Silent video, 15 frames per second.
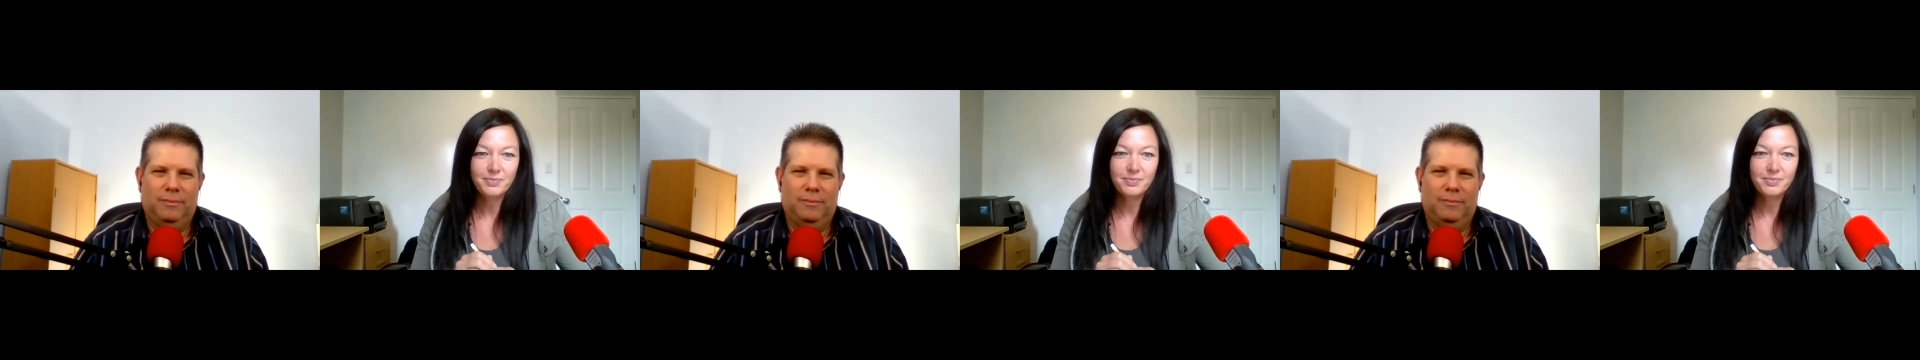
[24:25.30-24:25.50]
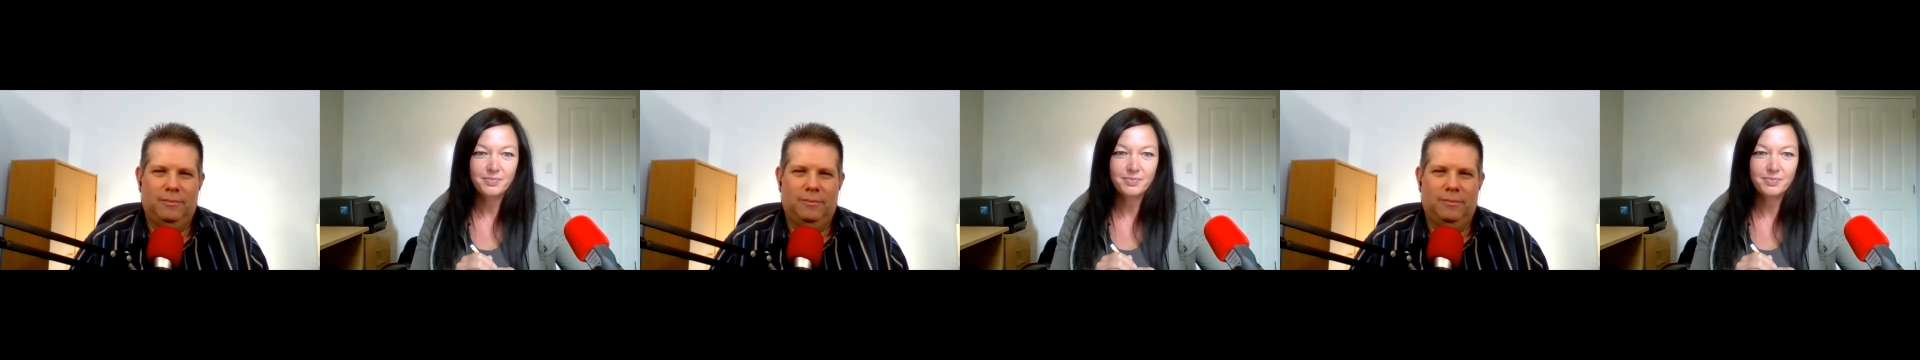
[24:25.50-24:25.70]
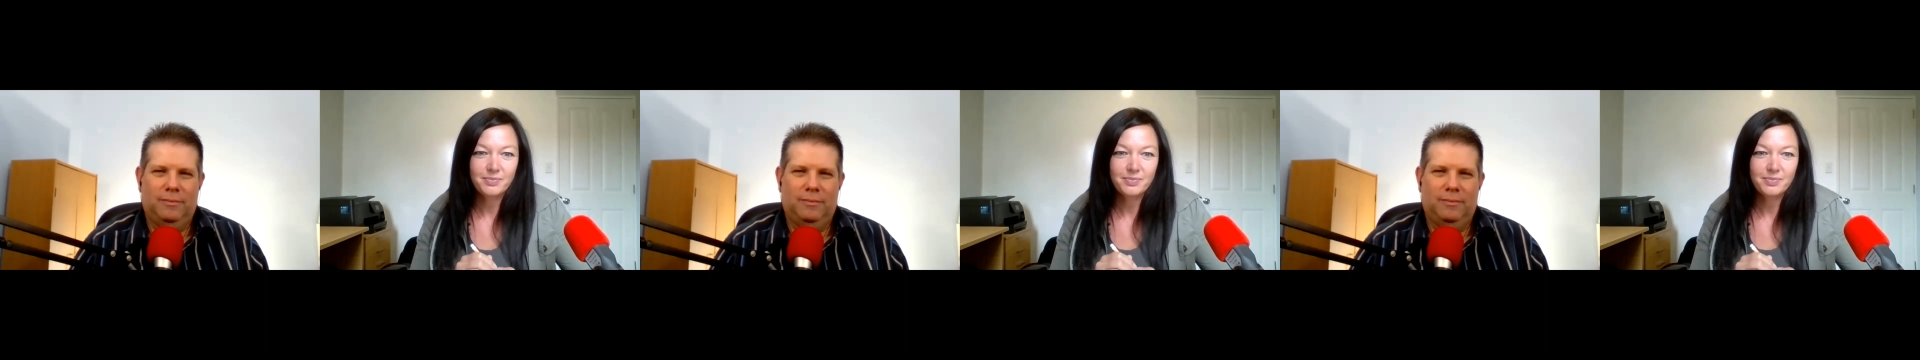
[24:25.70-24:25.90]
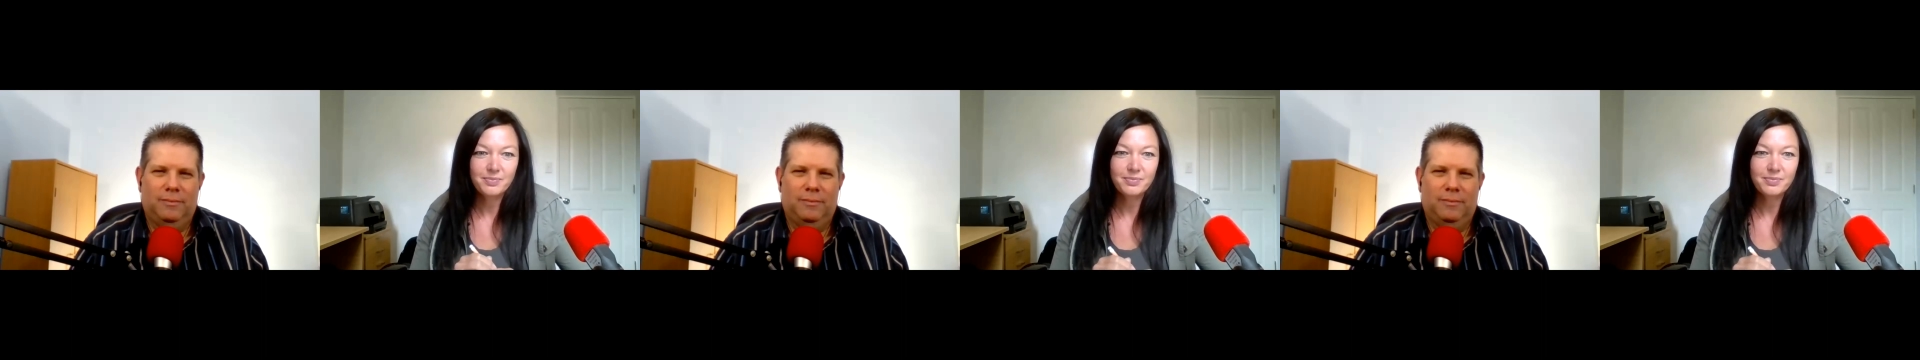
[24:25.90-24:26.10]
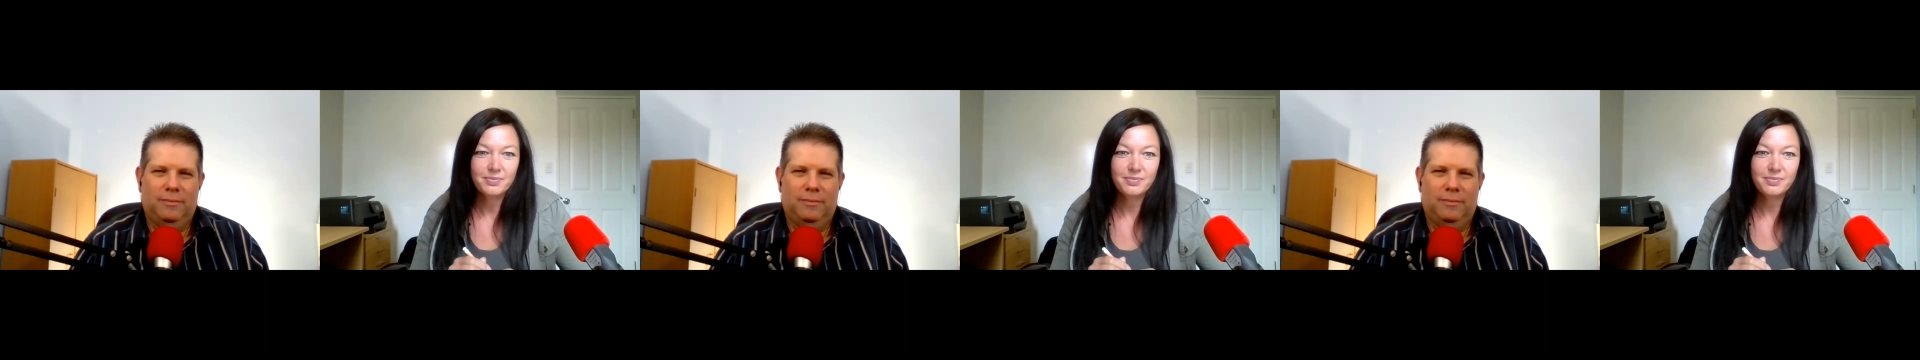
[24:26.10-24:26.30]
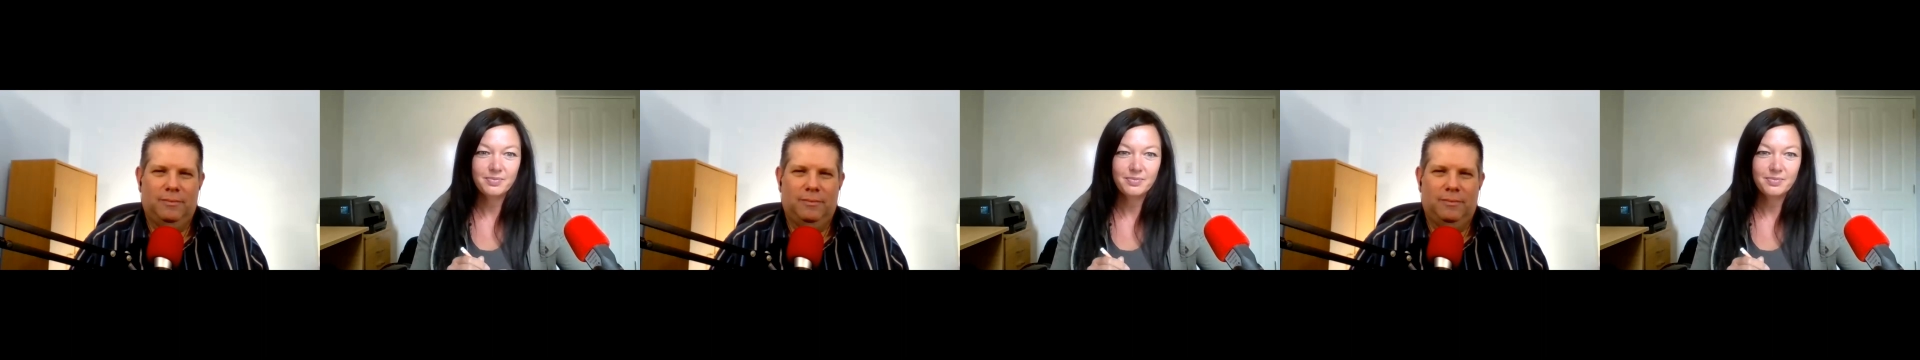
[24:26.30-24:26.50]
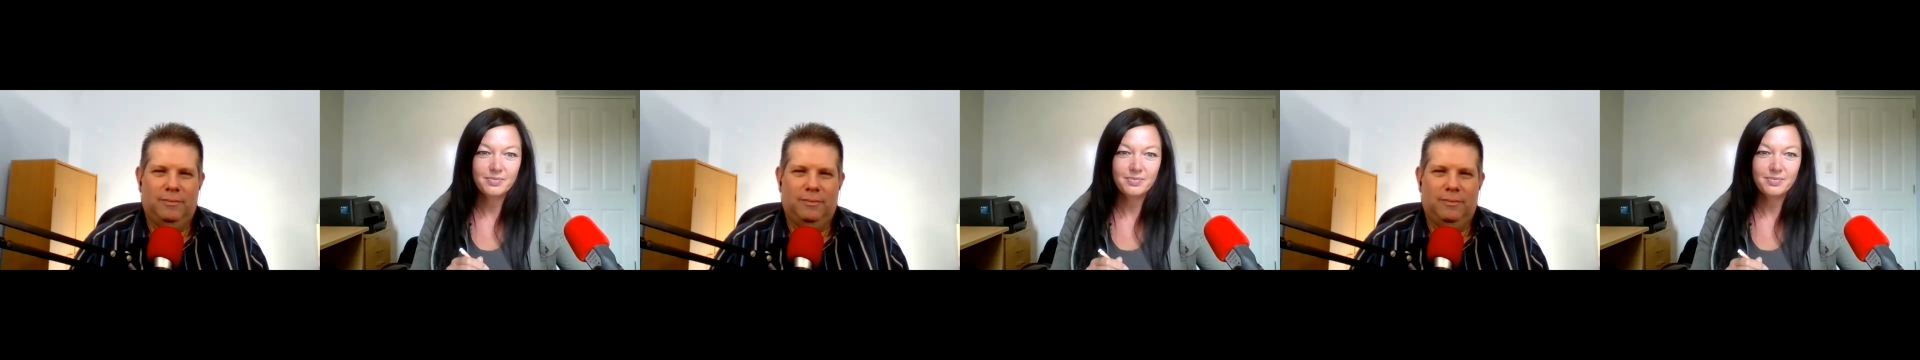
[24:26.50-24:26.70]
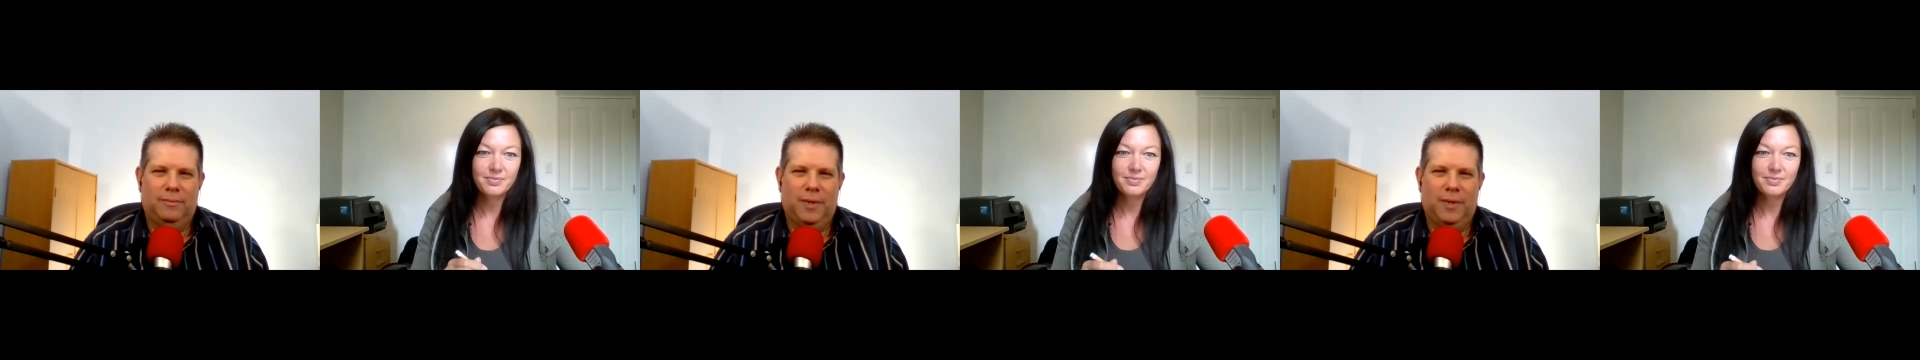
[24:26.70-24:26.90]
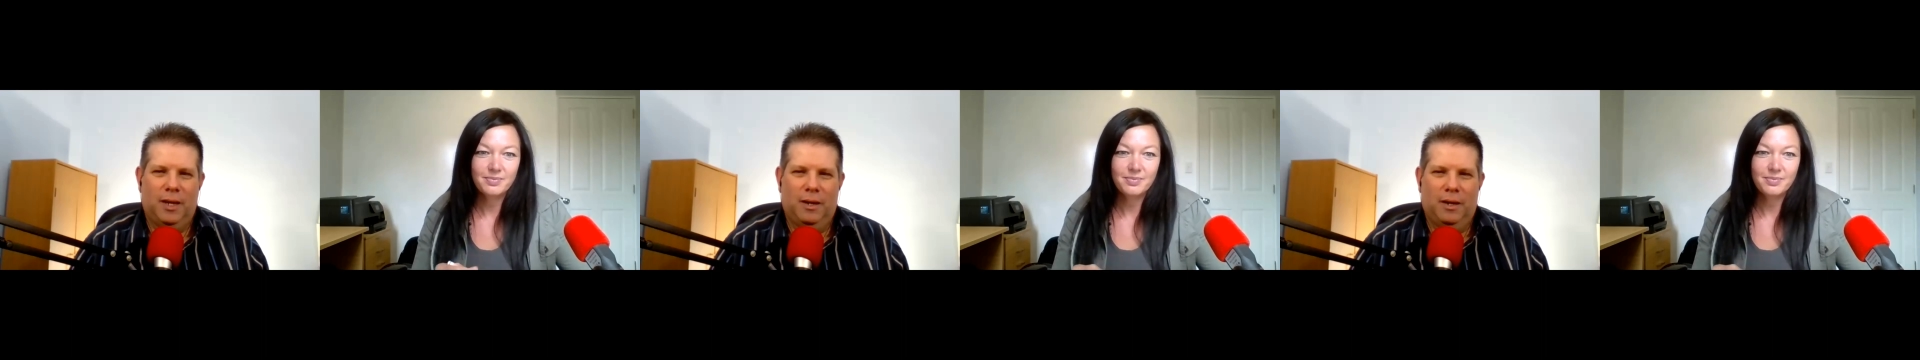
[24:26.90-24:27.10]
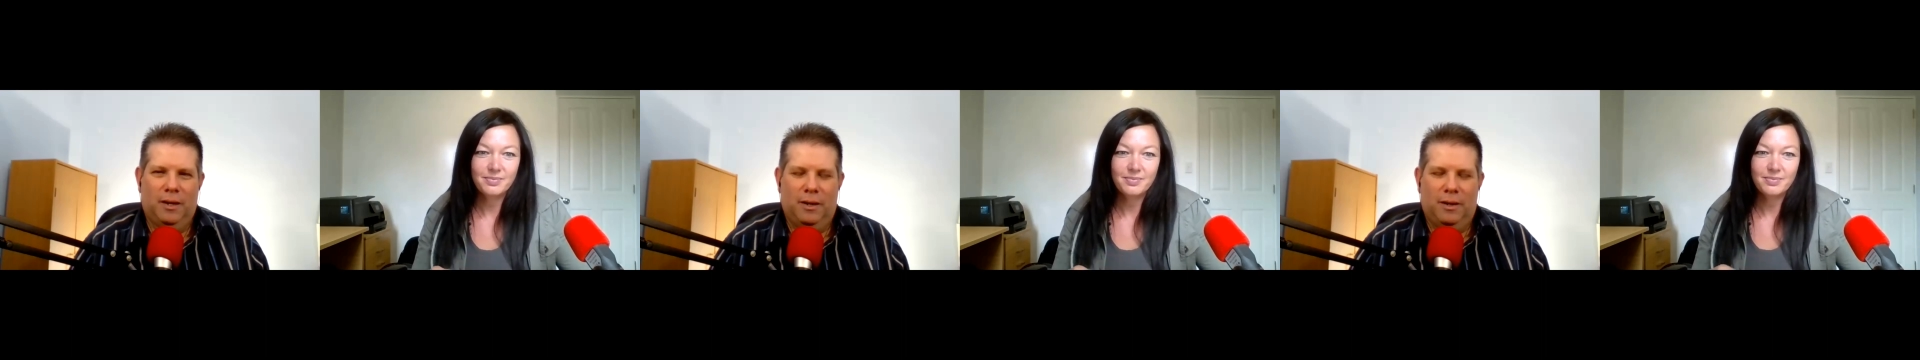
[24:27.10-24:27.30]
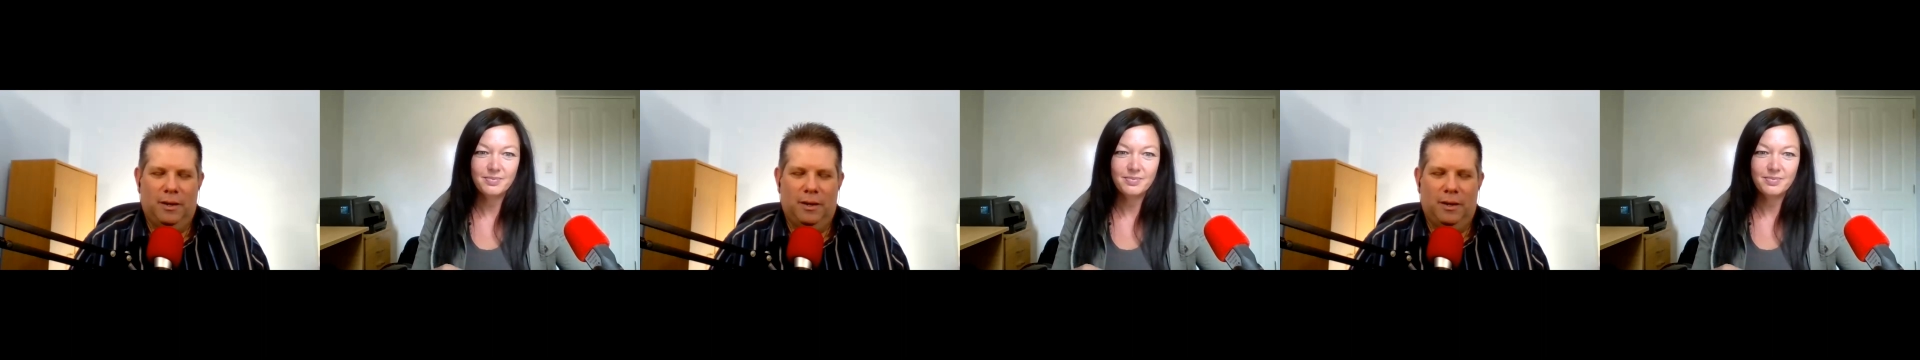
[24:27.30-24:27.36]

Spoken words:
Nobody speaks.